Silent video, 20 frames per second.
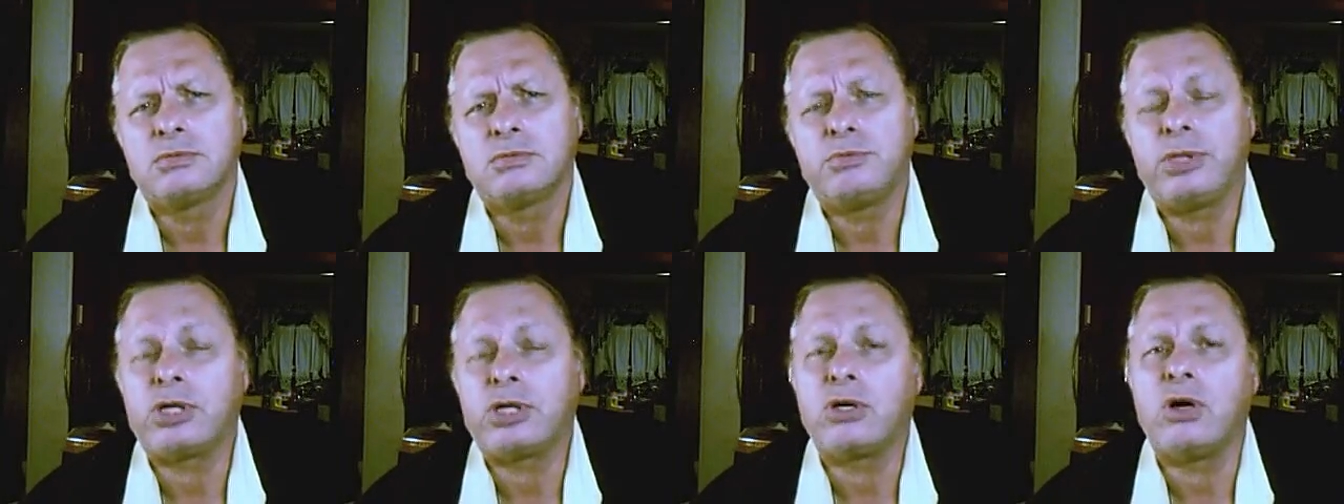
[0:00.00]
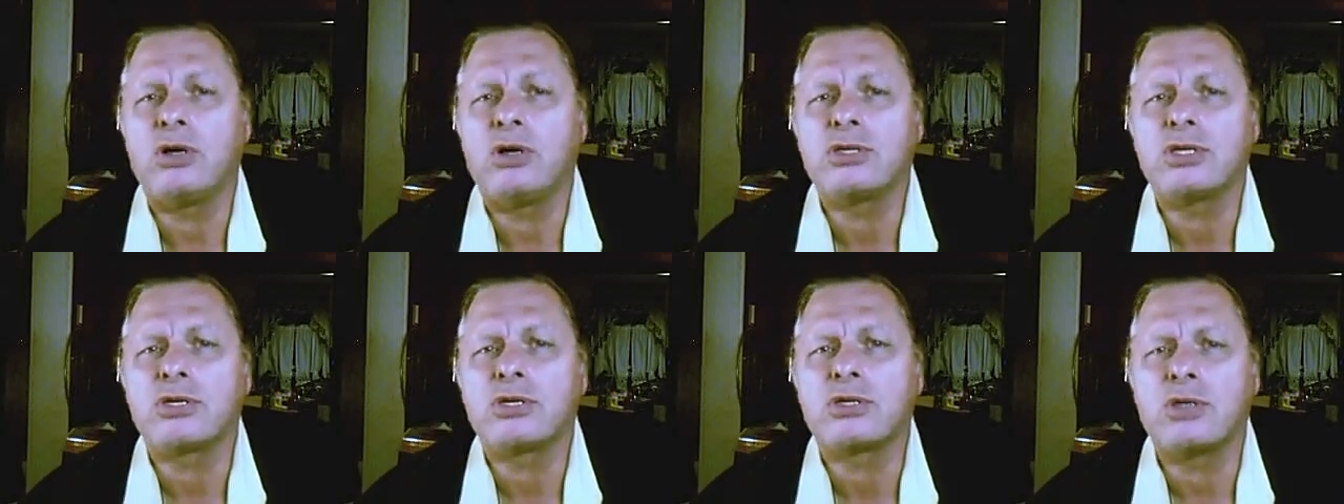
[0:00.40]

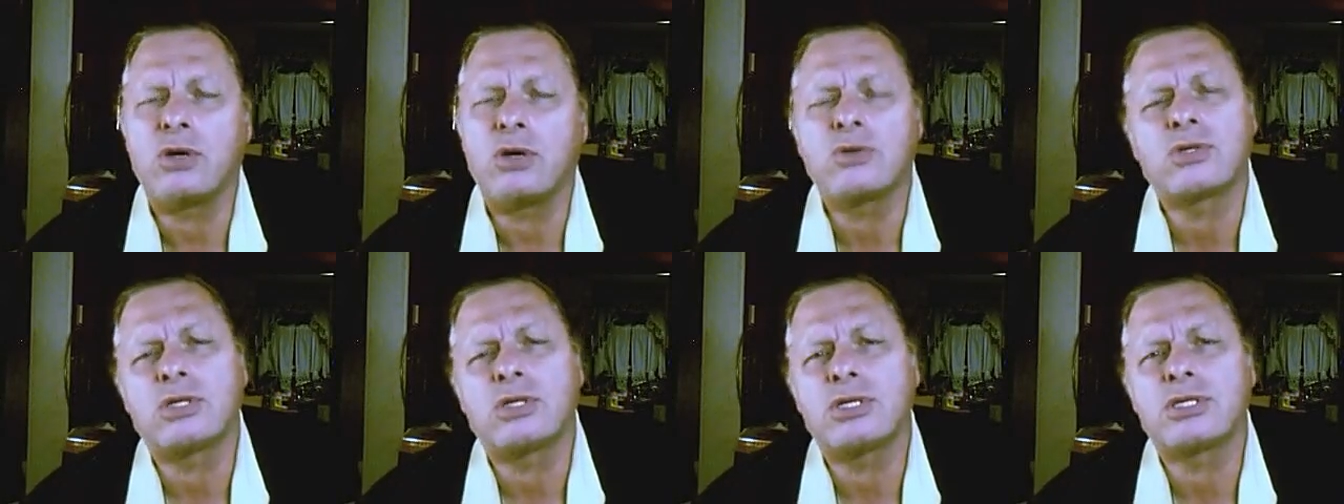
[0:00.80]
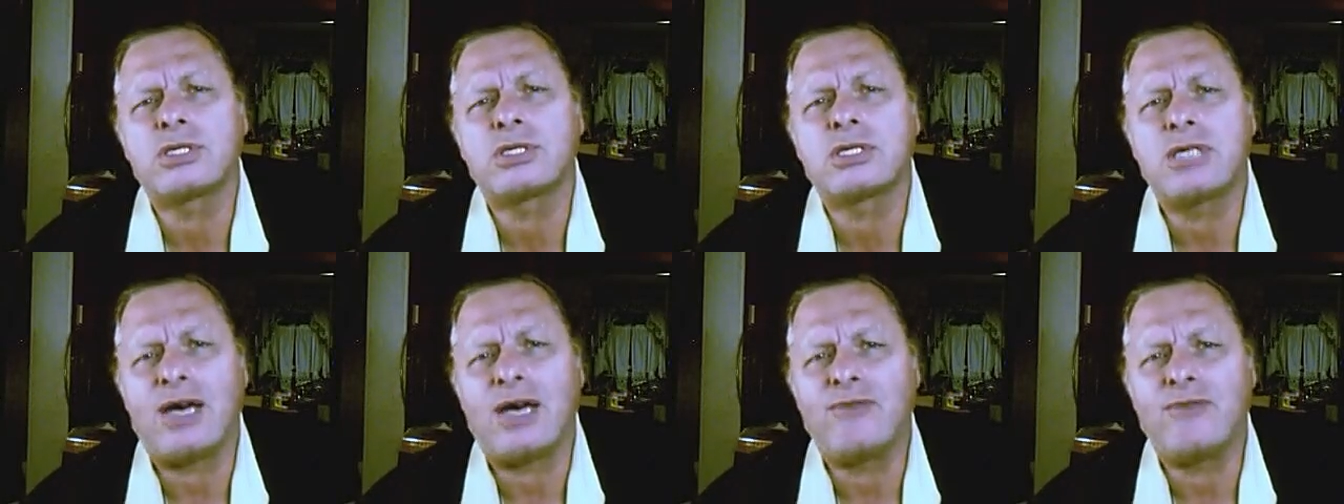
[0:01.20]
because a
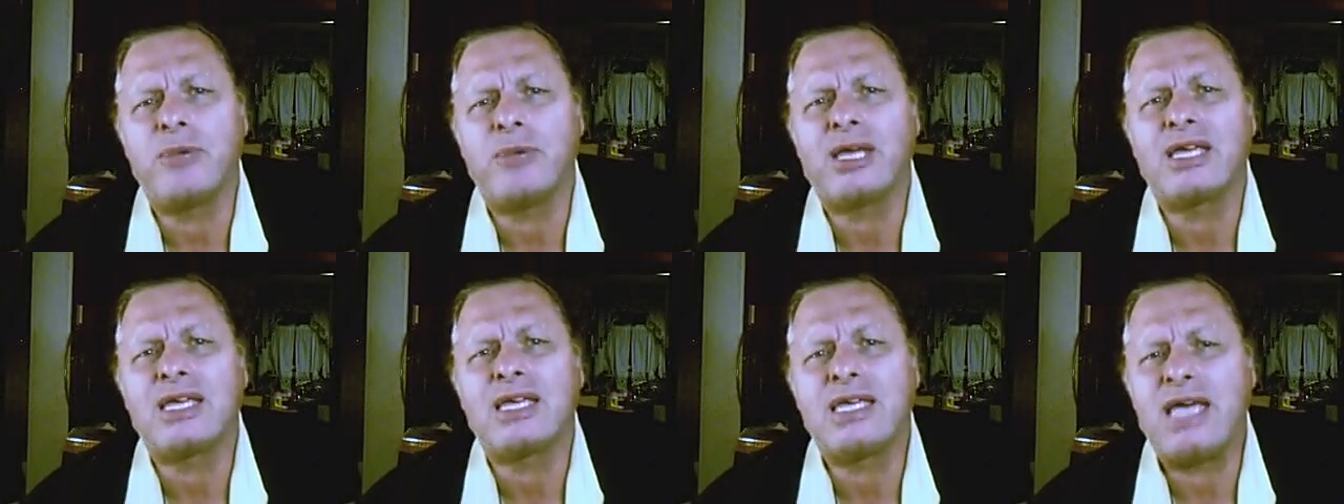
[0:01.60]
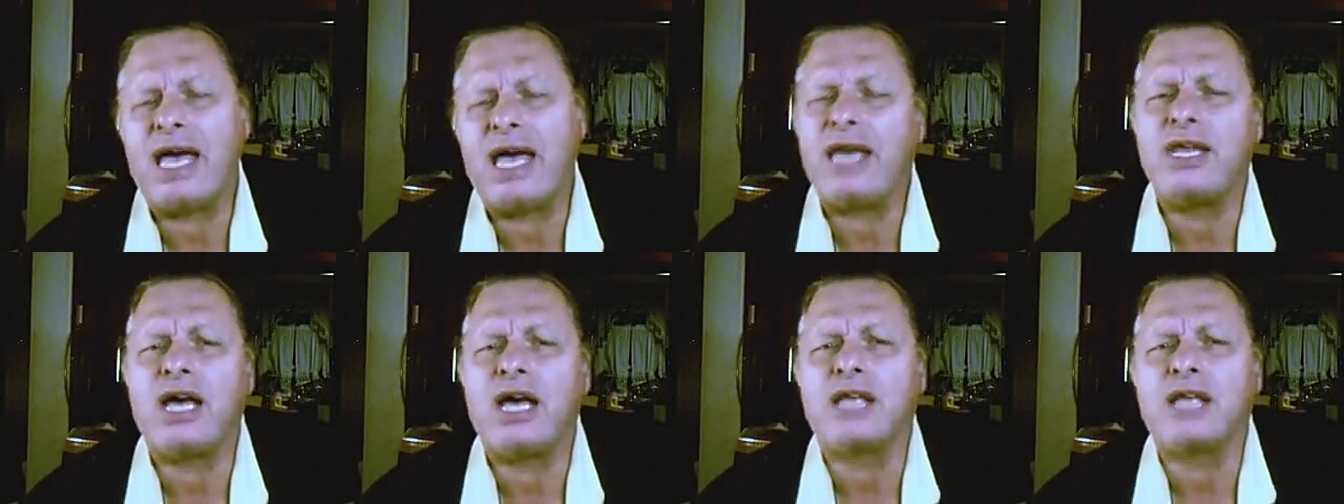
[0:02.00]
socialist government
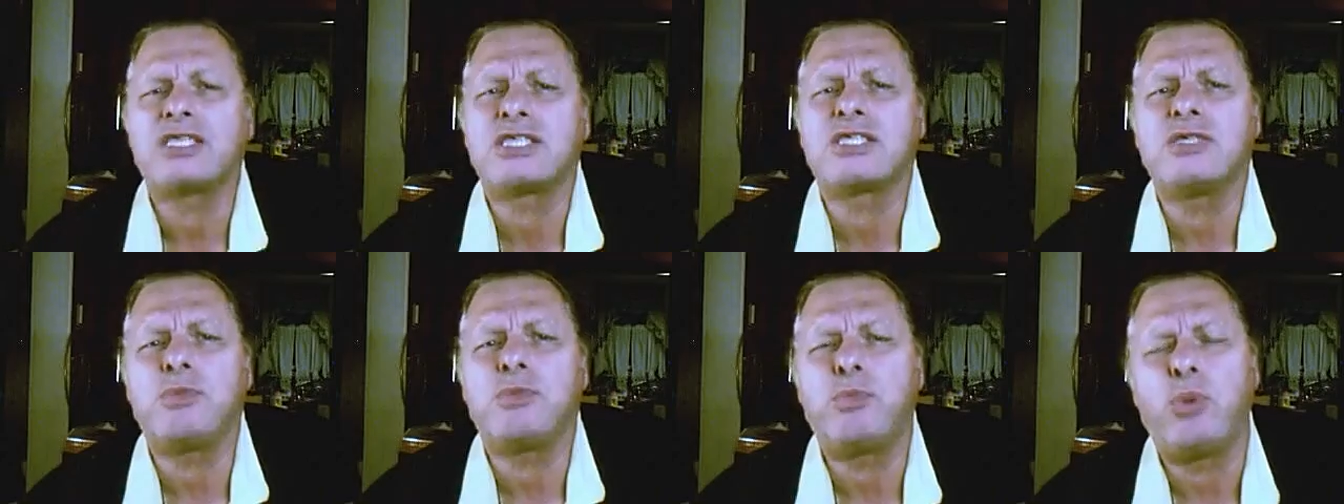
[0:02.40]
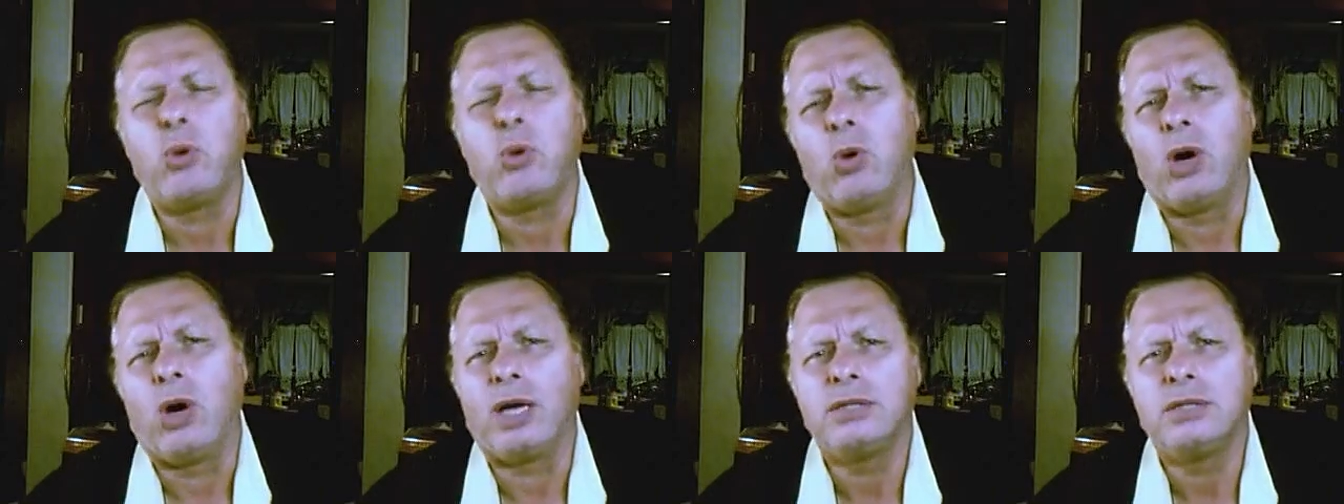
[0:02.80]
cannot
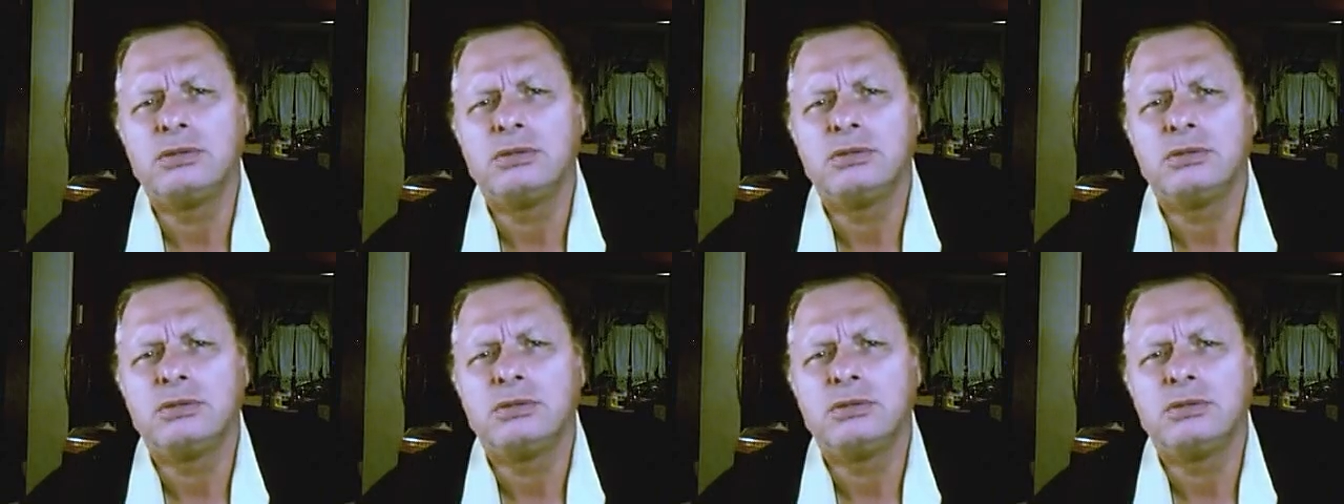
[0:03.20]
support